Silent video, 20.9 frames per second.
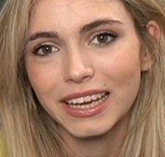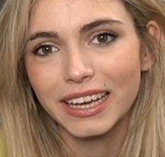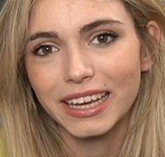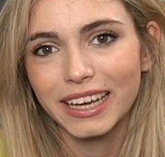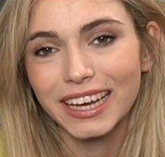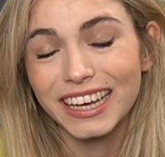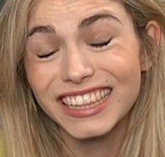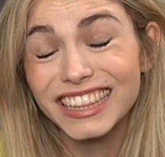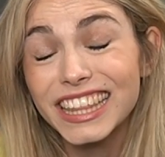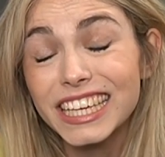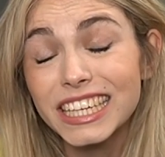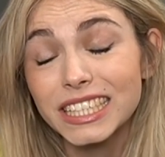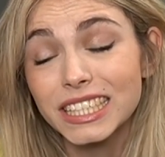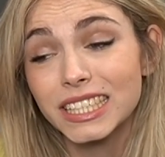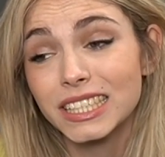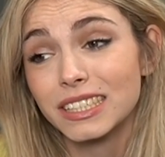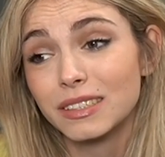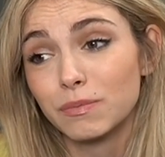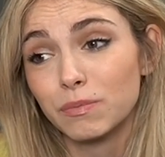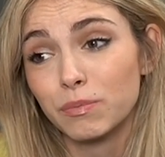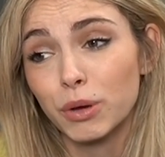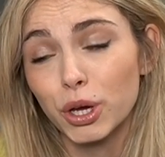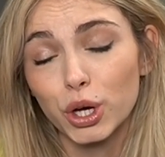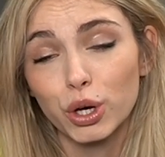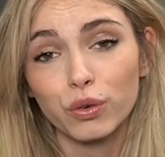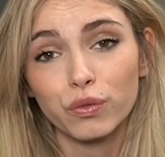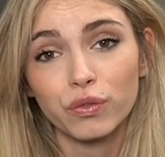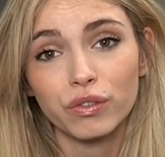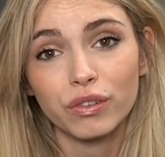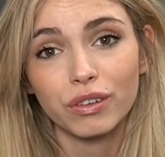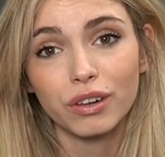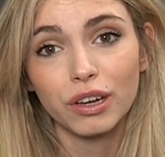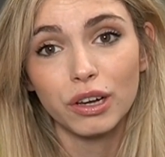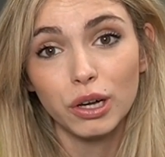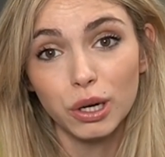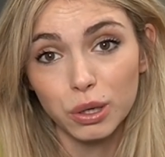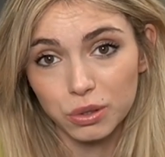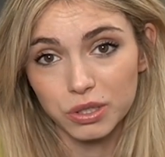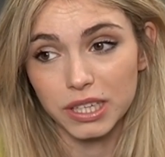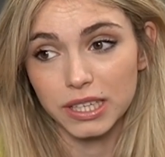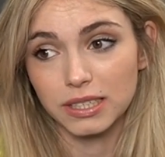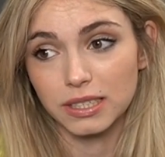And this move
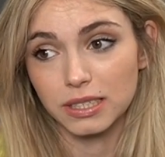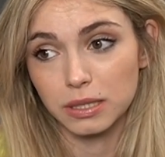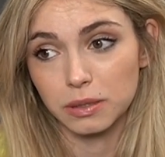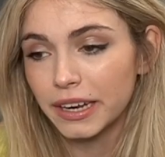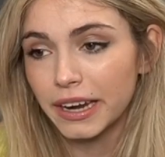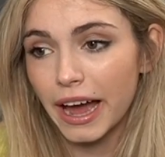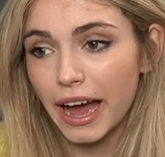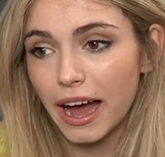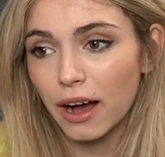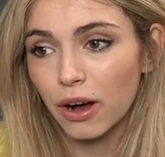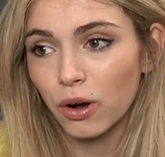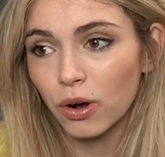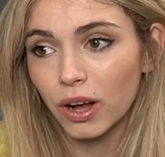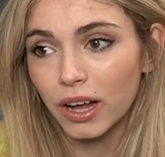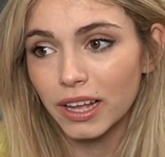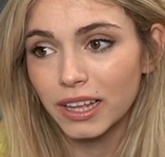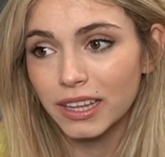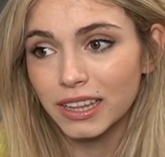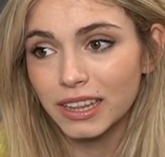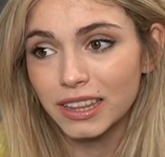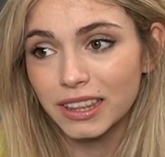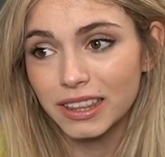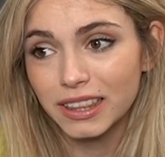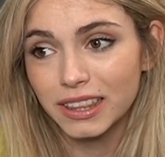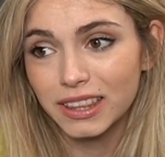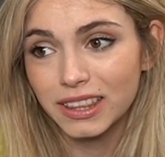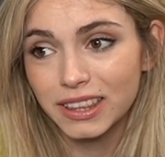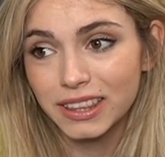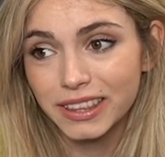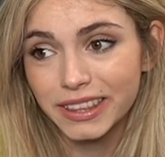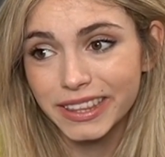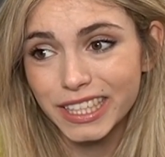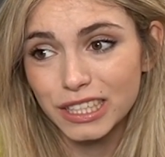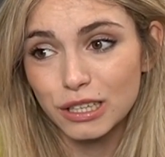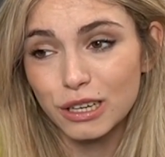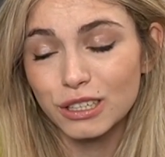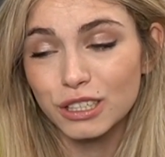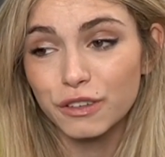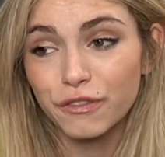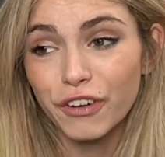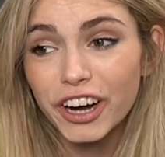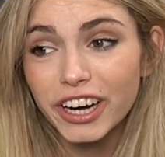loses. Now, this
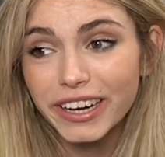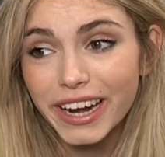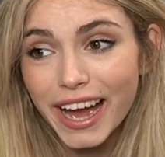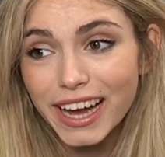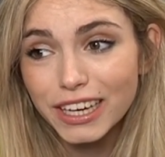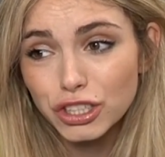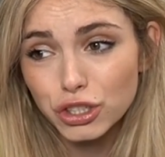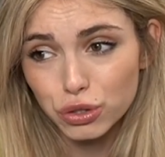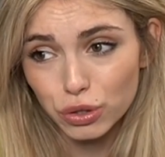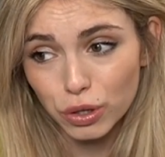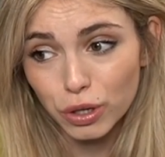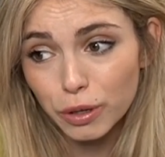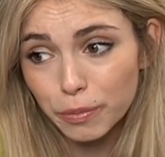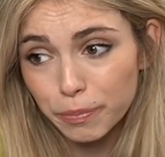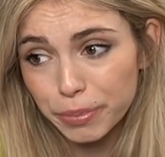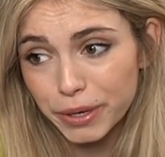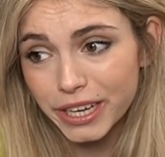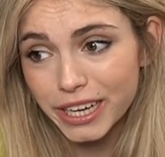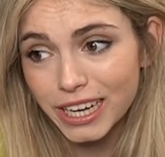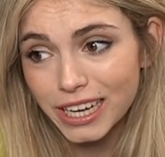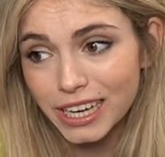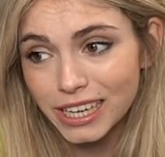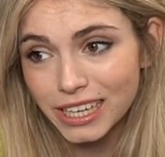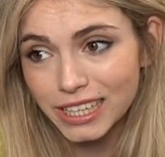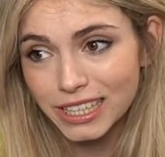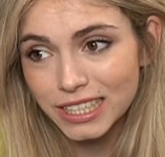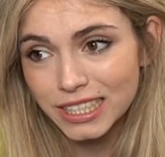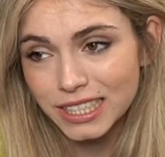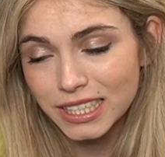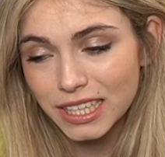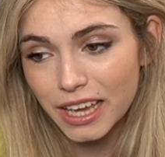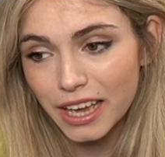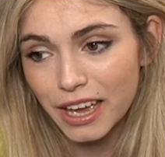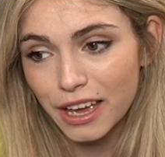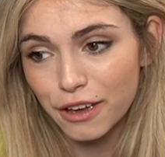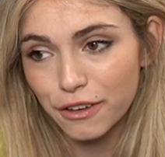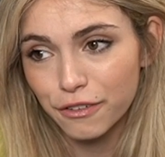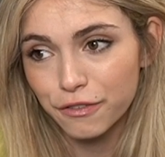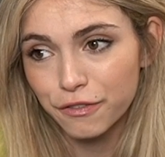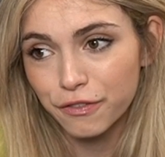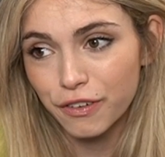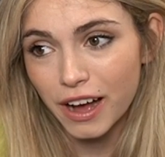looks very natural because
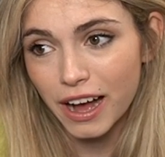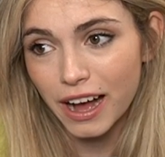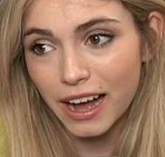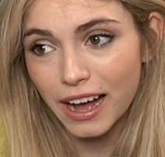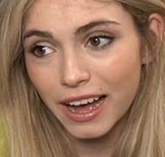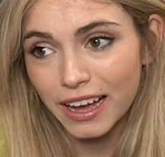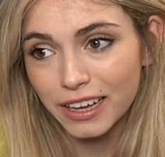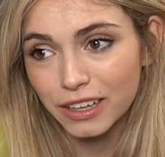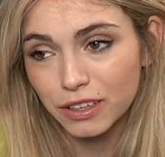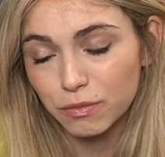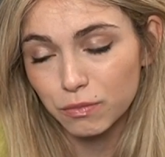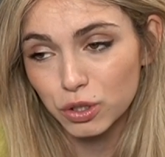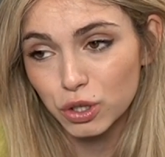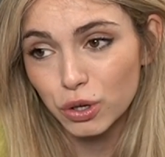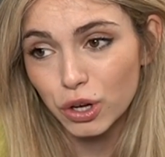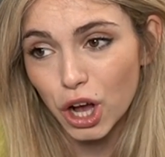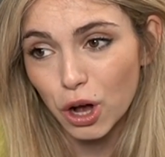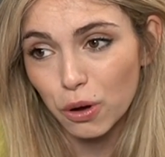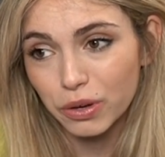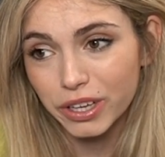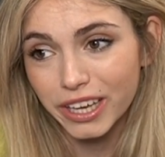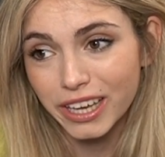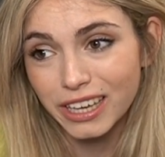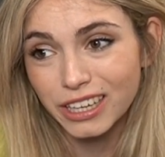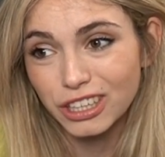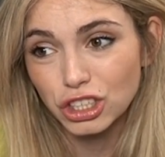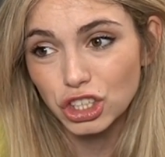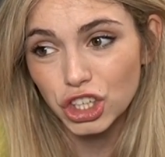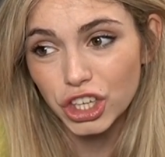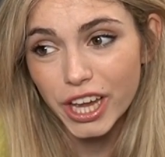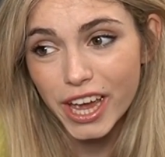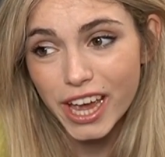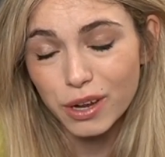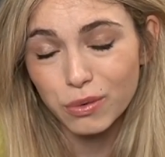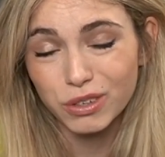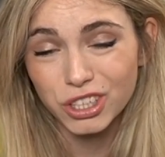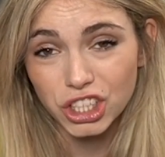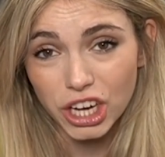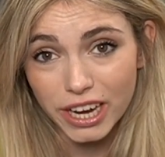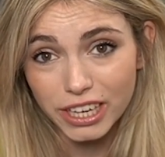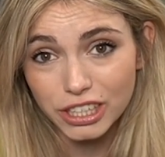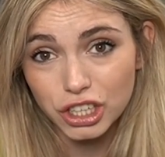if you go king g8,
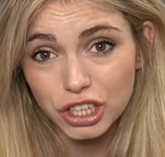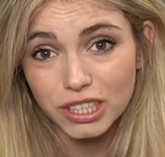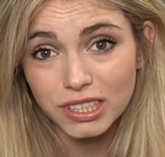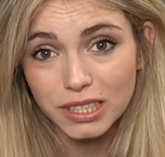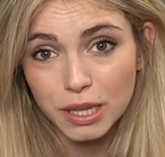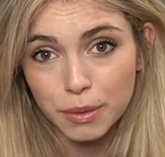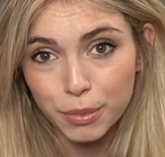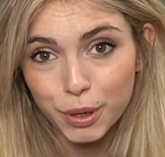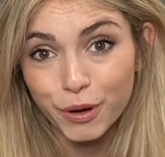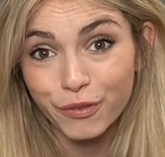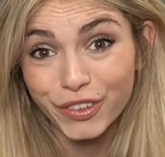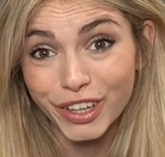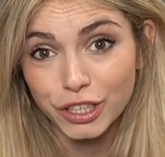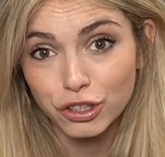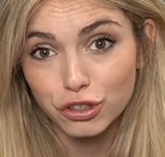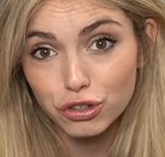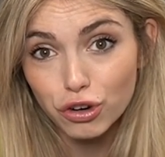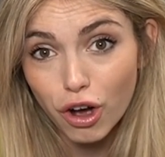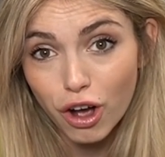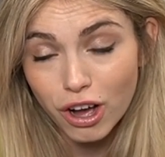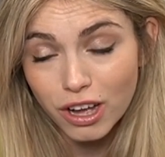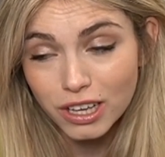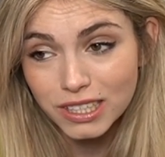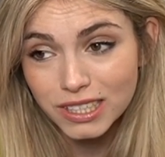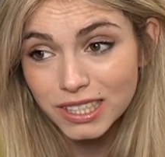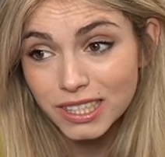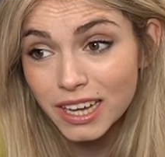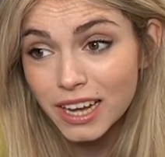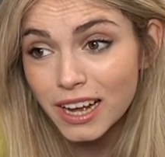which actually is the move that draws,